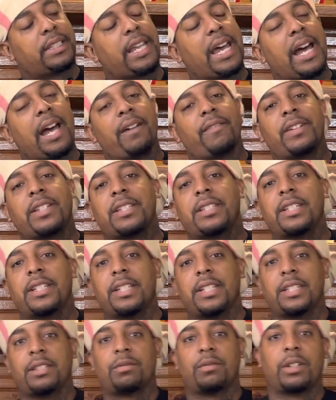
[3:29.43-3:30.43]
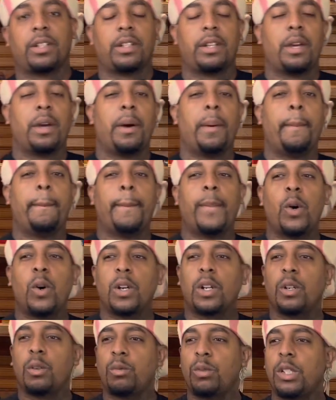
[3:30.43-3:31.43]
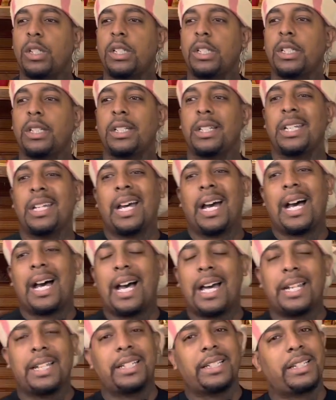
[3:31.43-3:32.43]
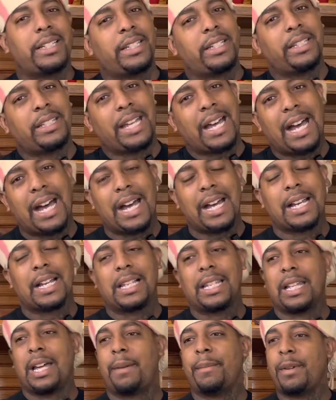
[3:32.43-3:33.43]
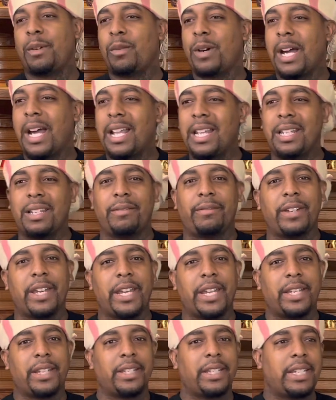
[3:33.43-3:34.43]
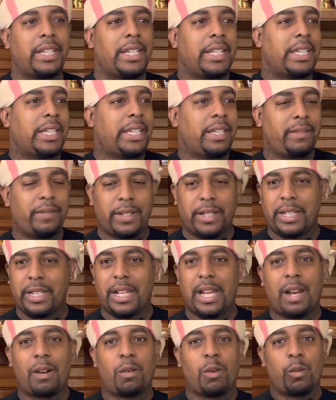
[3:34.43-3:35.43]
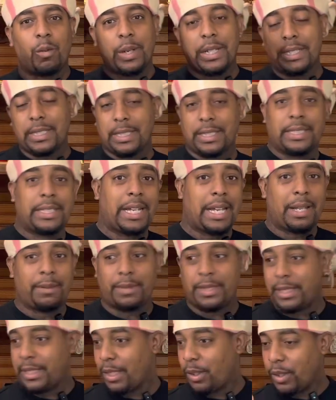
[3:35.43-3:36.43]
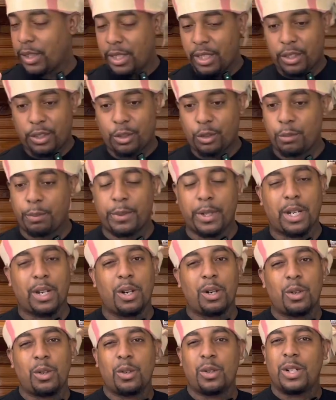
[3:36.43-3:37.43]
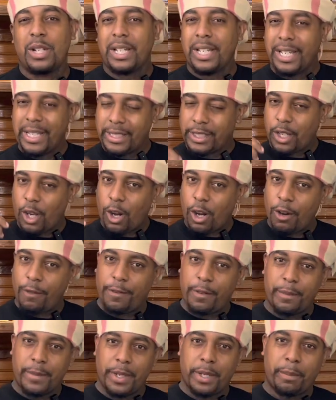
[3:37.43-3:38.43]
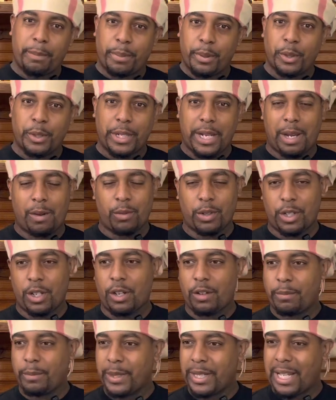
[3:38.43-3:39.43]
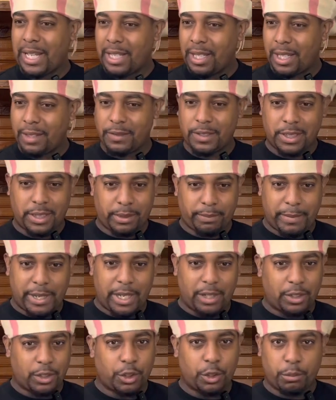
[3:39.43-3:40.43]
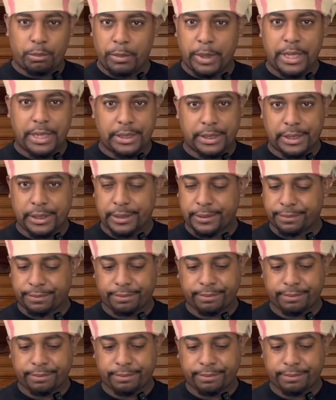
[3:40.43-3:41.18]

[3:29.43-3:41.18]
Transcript: dive into this one. Mocha Wood, honestly, the hot climate where I live at, even in our winter times, it don't get super cold. It's hard for me to pull that one off, but I love the smell so much.